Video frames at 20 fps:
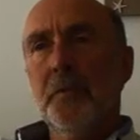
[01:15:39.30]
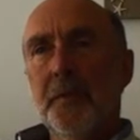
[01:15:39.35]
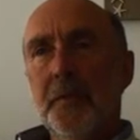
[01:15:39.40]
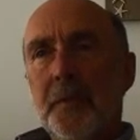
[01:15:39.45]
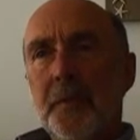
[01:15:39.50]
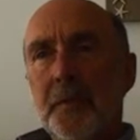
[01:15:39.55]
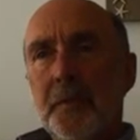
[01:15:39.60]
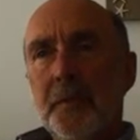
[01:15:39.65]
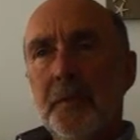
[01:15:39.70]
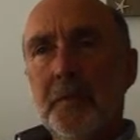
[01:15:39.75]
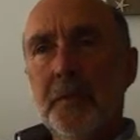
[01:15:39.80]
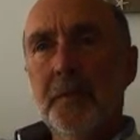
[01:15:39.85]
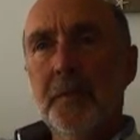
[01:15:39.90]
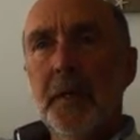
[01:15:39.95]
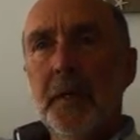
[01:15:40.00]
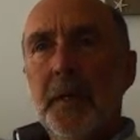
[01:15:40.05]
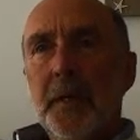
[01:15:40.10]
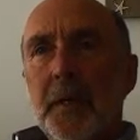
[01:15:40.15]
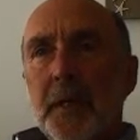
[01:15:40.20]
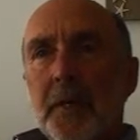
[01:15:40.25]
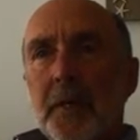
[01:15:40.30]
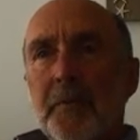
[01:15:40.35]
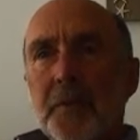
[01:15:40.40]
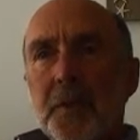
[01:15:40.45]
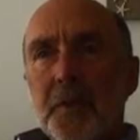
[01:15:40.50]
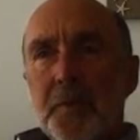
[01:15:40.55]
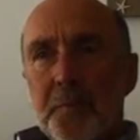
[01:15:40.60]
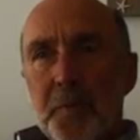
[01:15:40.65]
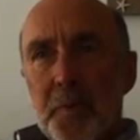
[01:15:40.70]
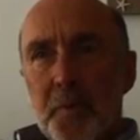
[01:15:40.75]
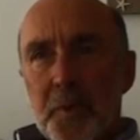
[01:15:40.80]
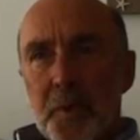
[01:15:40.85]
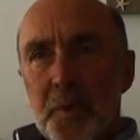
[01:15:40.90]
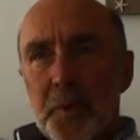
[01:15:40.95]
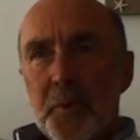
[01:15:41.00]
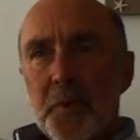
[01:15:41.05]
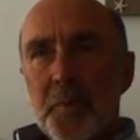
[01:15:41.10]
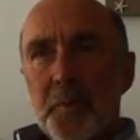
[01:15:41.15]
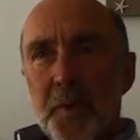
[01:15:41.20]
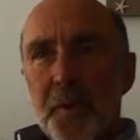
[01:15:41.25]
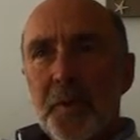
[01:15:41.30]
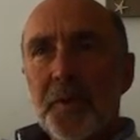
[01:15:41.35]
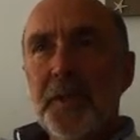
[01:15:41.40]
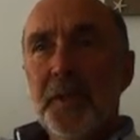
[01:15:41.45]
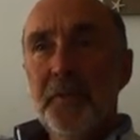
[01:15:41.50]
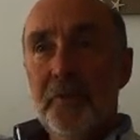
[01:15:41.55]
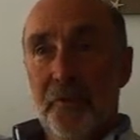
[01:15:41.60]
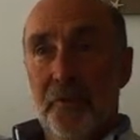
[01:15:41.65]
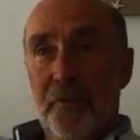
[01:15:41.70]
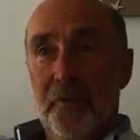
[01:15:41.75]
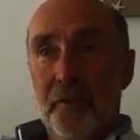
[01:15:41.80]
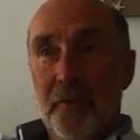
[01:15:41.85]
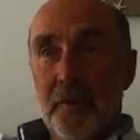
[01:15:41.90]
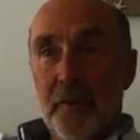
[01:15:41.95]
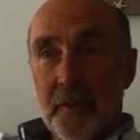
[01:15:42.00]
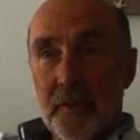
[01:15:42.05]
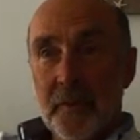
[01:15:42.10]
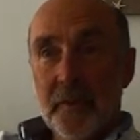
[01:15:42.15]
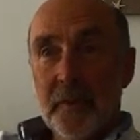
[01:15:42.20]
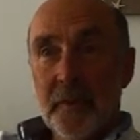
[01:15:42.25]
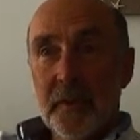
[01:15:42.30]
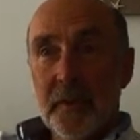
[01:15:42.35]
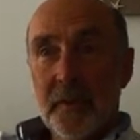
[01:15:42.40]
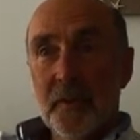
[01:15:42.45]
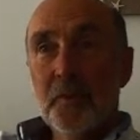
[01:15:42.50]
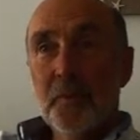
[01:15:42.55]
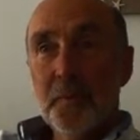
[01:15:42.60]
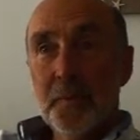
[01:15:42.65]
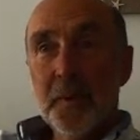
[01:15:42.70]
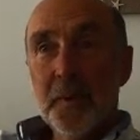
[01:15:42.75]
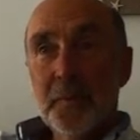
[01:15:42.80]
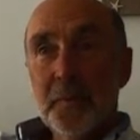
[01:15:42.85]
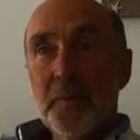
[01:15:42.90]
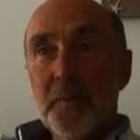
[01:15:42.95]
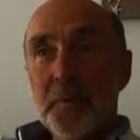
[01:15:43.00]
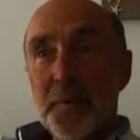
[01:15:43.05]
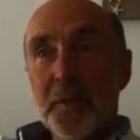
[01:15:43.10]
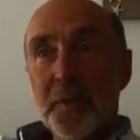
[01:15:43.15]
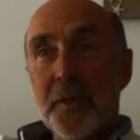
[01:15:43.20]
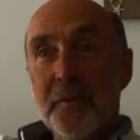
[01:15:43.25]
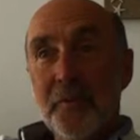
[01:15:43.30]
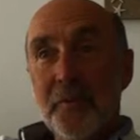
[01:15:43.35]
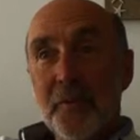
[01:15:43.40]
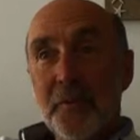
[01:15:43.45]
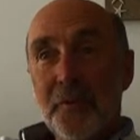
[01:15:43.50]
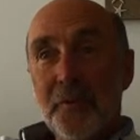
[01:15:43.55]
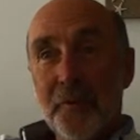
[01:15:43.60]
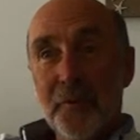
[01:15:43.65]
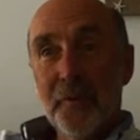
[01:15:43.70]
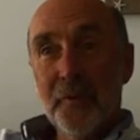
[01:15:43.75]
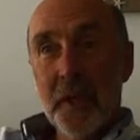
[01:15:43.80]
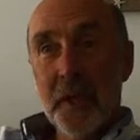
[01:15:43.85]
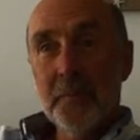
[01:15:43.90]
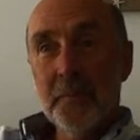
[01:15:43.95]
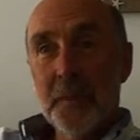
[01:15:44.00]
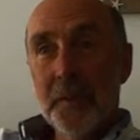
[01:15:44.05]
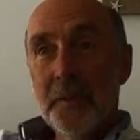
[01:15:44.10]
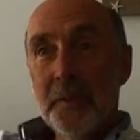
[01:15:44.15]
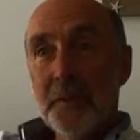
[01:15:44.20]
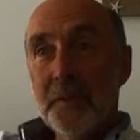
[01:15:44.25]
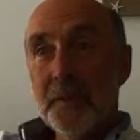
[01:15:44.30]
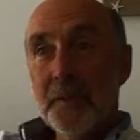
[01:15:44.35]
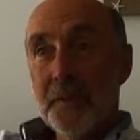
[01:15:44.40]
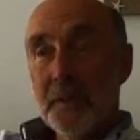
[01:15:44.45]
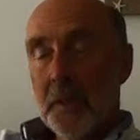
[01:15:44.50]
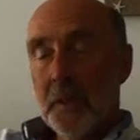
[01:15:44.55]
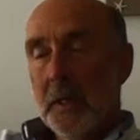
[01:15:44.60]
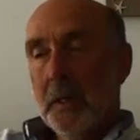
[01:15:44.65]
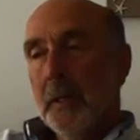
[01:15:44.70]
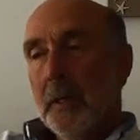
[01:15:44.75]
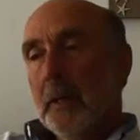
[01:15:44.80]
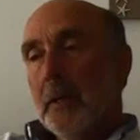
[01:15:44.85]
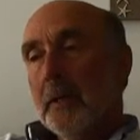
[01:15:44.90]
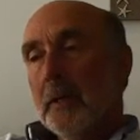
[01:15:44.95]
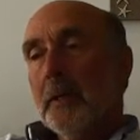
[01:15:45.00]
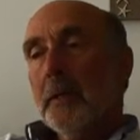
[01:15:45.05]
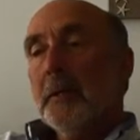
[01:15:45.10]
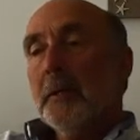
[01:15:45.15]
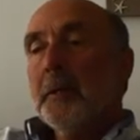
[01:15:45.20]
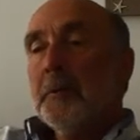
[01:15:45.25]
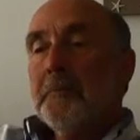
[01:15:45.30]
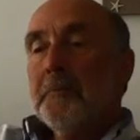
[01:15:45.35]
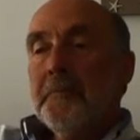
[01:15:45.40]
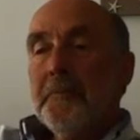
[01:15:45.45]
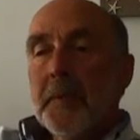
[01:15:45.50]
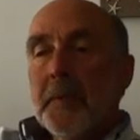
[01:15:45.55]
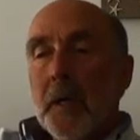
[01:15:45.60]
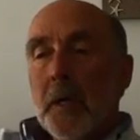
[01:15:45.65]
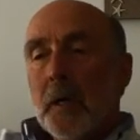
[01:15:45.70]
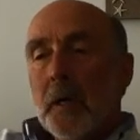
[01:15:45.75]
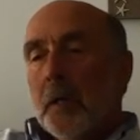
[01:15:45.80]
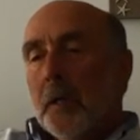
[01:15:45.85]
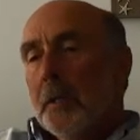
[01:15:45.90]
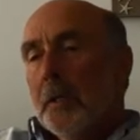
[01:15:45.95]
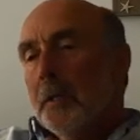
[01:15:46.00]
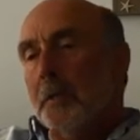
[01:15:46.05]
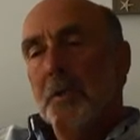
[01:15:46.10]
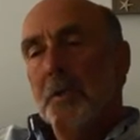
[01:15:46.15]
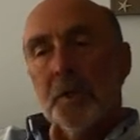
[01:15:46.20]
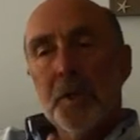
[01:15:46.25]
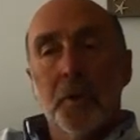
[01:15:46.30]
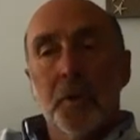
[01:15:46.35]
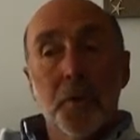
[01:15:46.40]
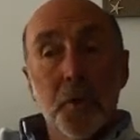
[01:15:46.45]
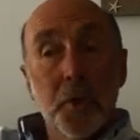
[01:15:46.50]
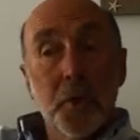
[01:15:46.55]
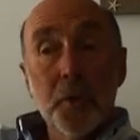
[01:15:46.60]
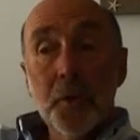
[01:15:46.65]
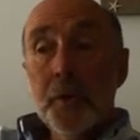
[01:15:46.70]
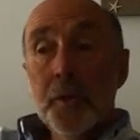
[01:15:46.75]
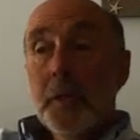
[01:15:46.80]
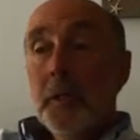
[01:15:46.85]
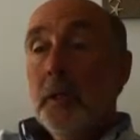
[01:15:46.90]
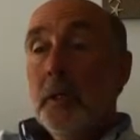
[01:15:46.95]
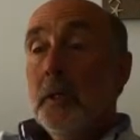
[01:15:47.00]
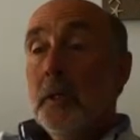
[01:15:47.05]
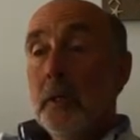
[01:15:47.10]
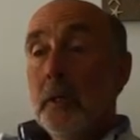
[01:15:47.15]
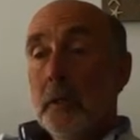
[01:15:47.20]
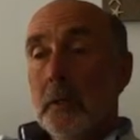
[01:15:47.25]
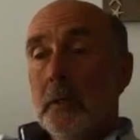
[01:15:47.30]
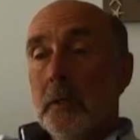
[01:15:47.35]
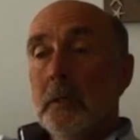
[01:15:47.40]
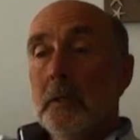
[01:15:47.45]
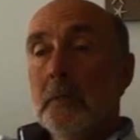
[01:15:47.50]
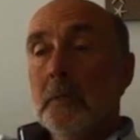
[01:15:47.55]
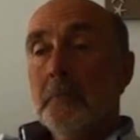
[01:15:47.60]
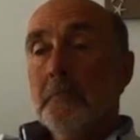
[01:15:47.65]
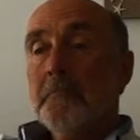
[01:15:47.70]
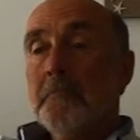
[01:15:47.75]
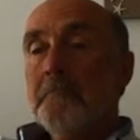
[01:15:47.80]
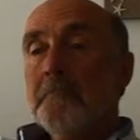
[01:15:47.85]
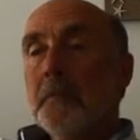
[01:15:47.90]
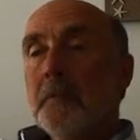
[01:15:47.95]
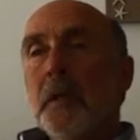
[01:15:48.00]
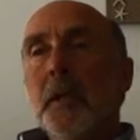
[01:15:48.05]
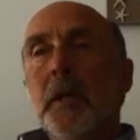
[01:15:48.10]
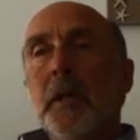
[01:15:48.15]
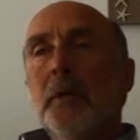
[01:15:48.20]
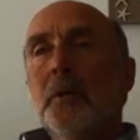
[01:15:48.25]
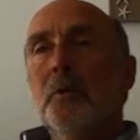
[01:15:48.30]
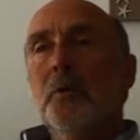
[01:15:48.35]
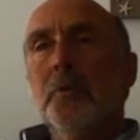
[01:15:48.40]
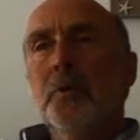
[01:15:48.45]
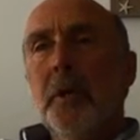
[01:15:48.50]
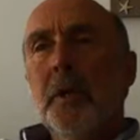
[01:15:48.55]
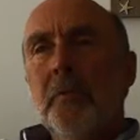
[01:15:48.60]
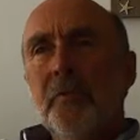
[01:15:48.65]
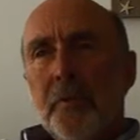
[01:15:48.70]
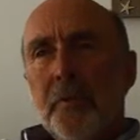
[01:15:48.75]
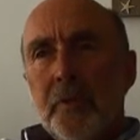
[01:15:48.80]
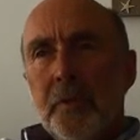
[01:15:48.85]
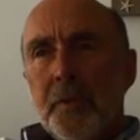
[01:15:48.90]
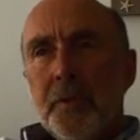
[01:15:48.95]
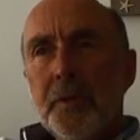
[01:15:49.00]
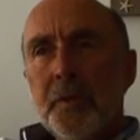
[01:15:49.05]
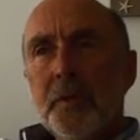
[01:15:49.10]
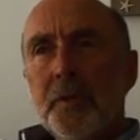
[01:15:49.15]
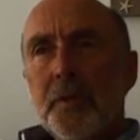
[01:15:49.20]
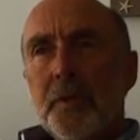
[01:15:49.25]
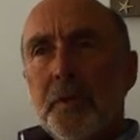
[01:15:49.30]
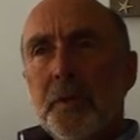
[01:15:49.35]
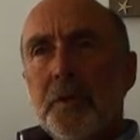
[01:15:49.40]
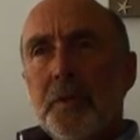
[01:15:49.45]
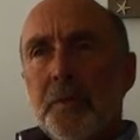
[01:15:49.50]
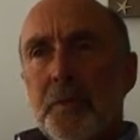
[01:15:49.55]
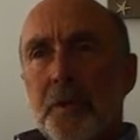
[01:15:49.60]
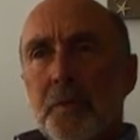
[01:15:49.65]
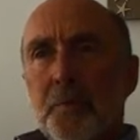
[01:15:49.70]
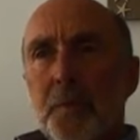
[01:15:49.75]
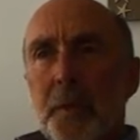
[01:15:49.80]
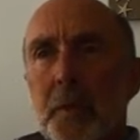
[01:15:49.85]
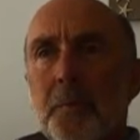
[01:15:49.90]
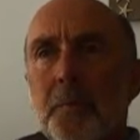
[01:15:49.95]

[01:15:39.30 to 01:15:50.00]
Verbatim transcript: we know that having spiritual beliefs uh, help people's levels of happiness. Um, socially, um, gain good evidence that shows that